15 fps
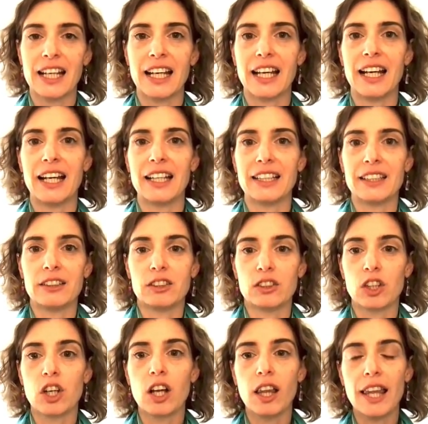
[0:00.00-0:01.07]
and
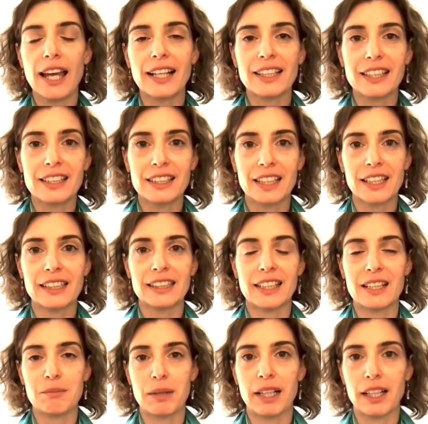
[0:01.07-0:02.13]
collecting dust
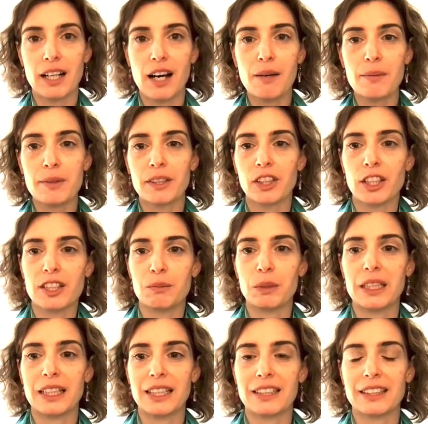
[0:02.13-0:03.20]
in my cupboard just
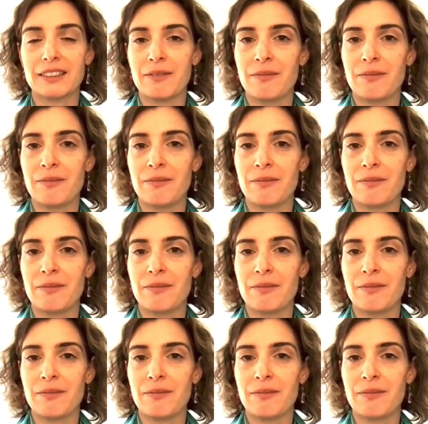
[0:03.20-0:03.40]
because